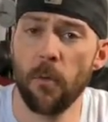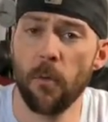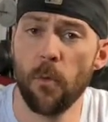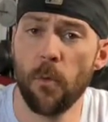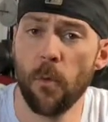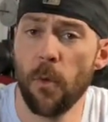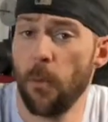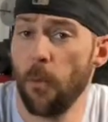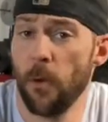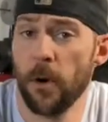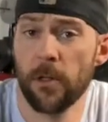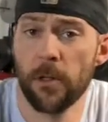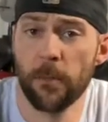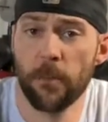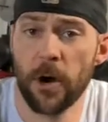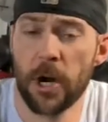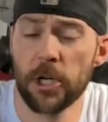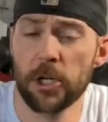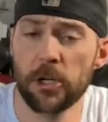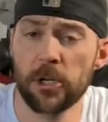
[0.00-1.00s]
where the
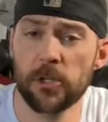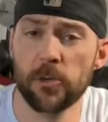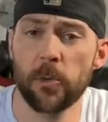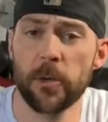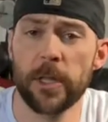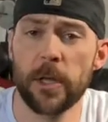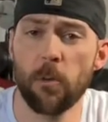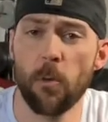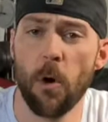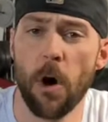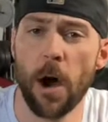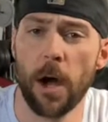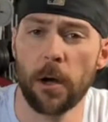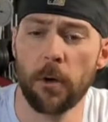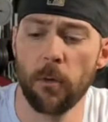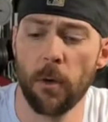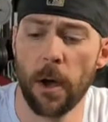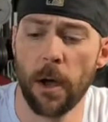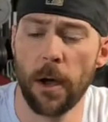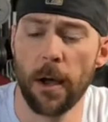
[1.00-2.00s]
pressure is when they
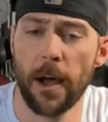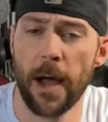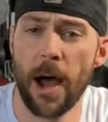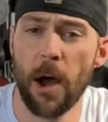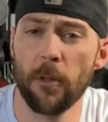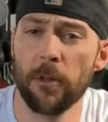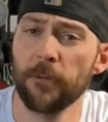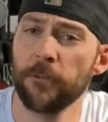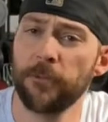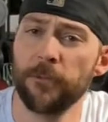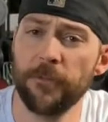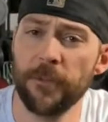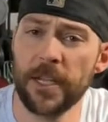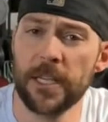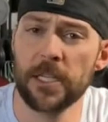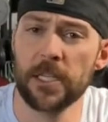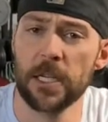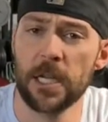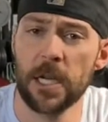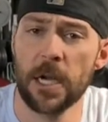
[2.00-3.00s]
walk, how their
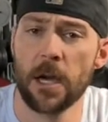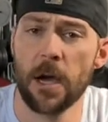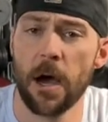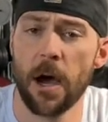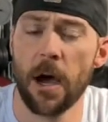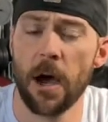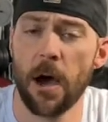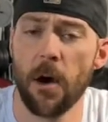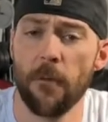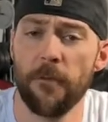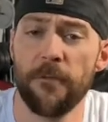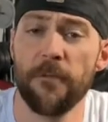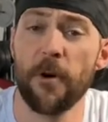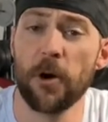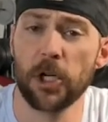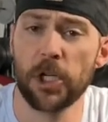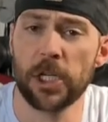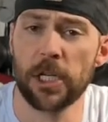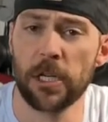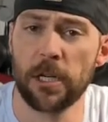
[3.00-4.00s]
feet
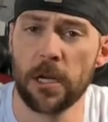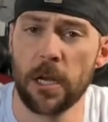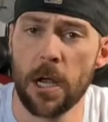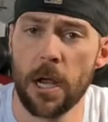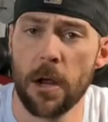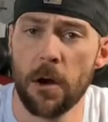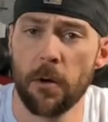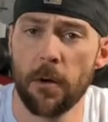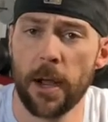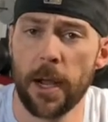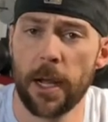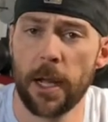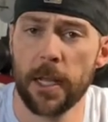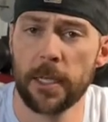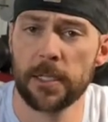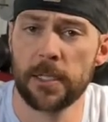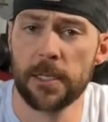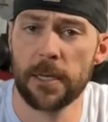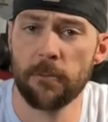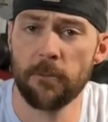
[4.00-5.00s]
function, right?
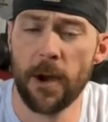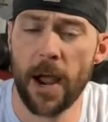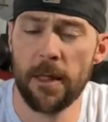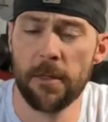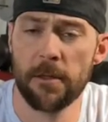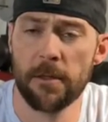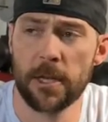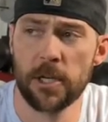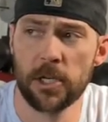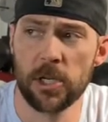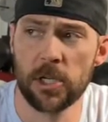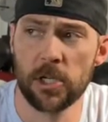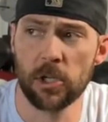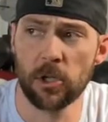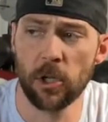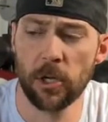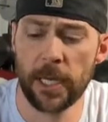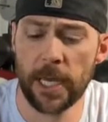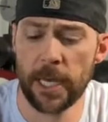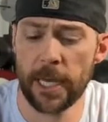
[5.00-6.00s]
It's rather than just
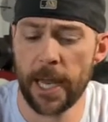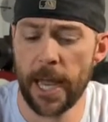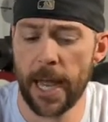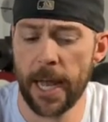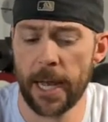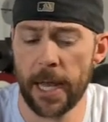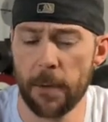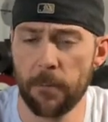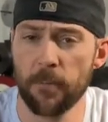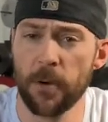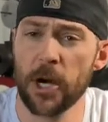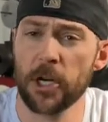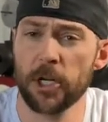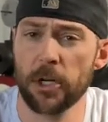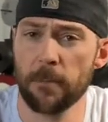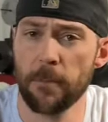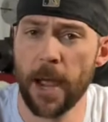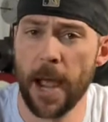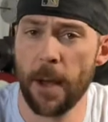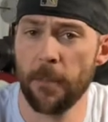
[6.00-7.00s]
looking at a pressure
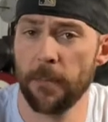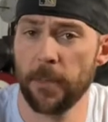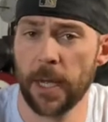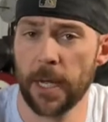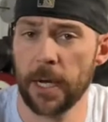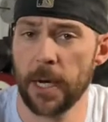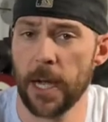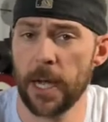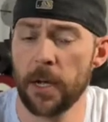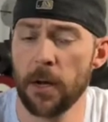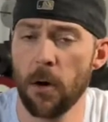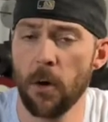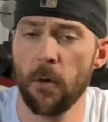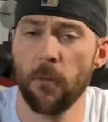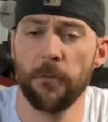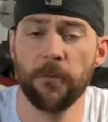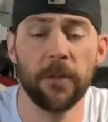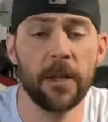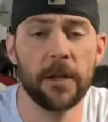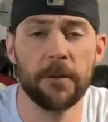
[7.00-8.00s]
map that I know
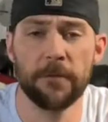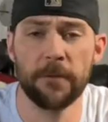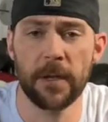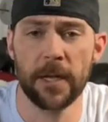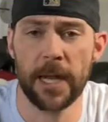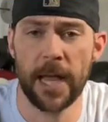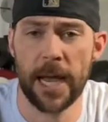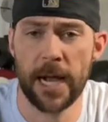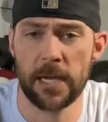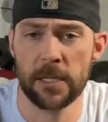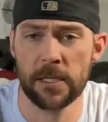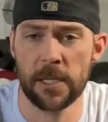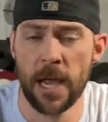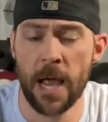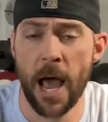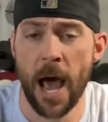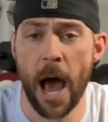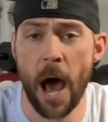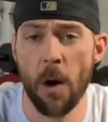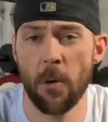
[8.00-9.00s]
Fleet Feet has,
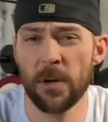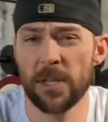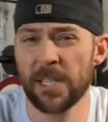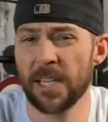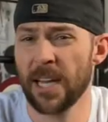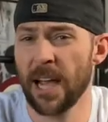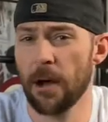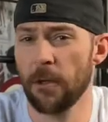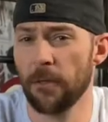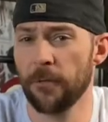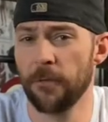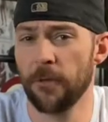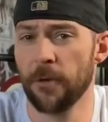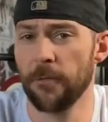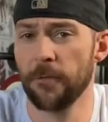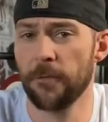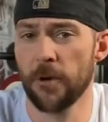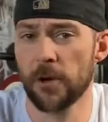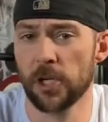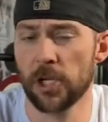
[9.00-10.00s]
I want to see how the foot
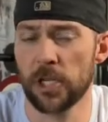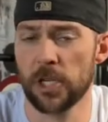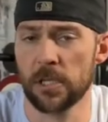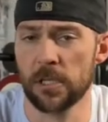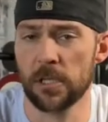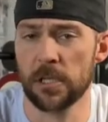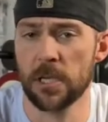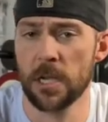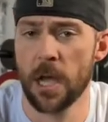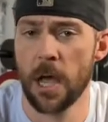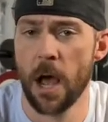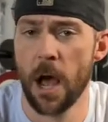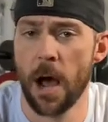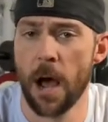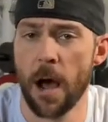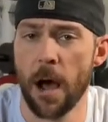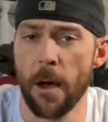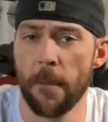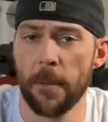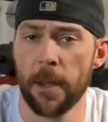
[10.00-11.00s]
functions.
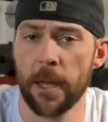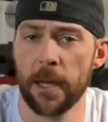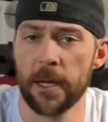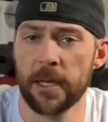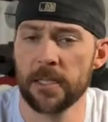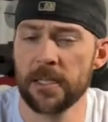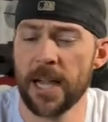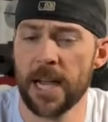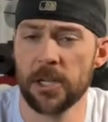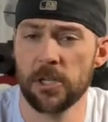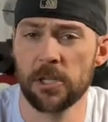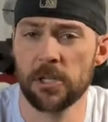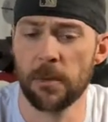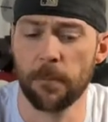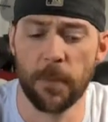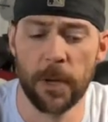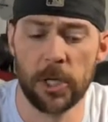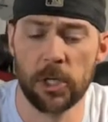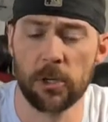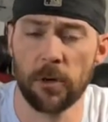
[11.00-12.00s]
And it's not just a
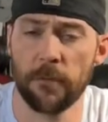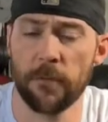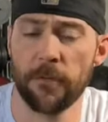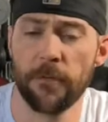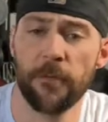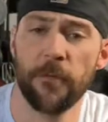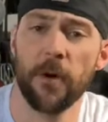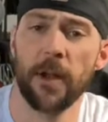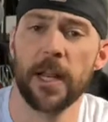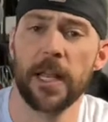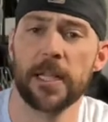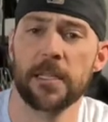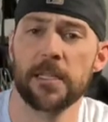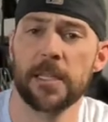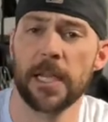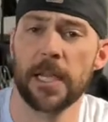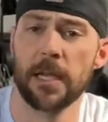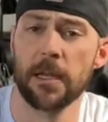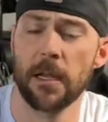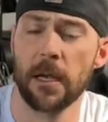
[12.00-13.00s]
picture of the foot, it's
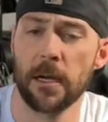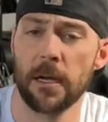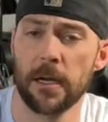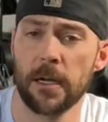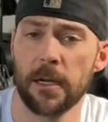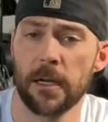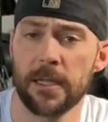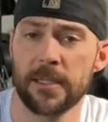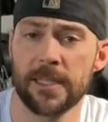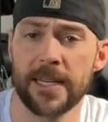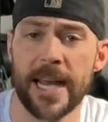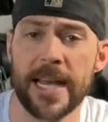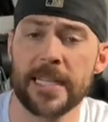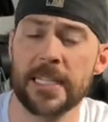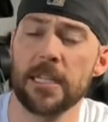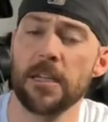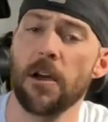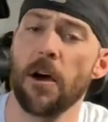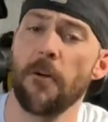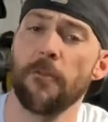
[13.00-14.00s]
an
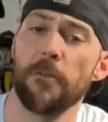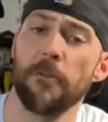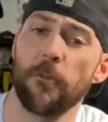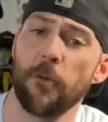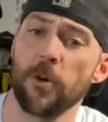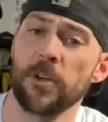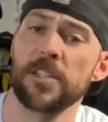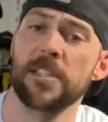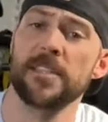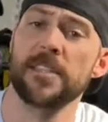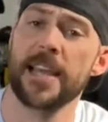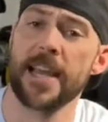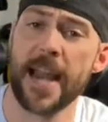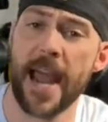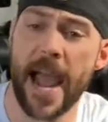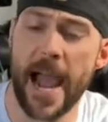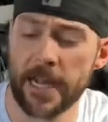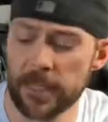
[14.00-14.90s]
idea of the forces that act on